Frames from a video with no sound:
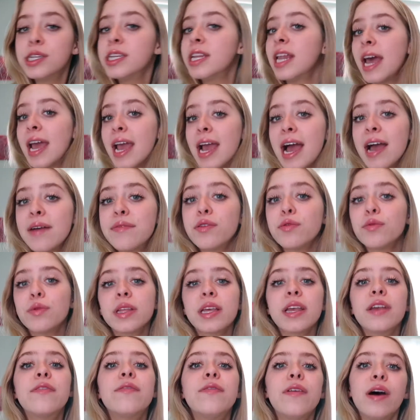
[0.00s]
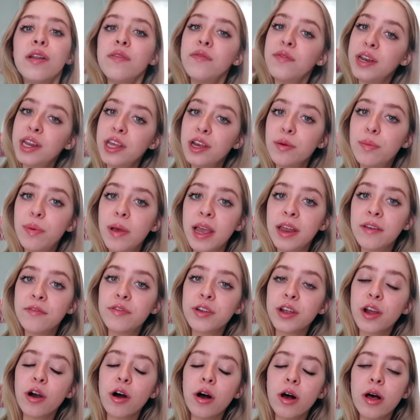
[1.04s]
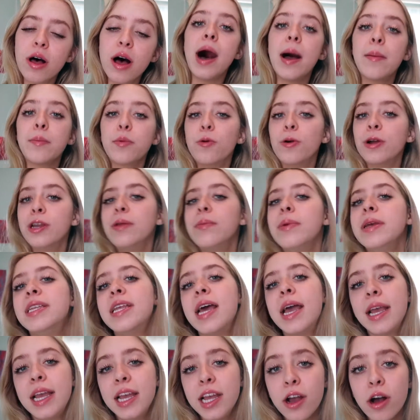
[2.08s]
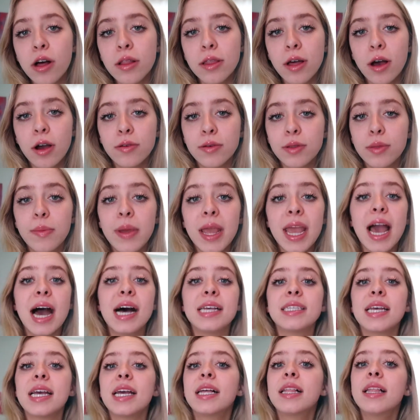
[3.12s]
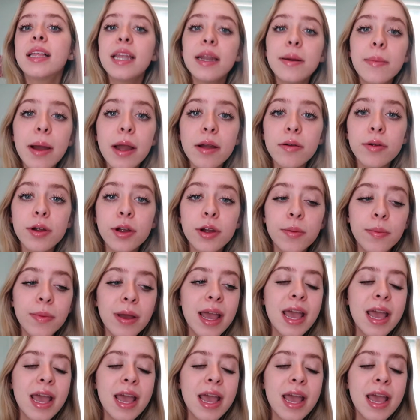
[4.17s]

today I have a really fun video planned for y'all. I'm going to be taking y'all along with me as I clean up my room,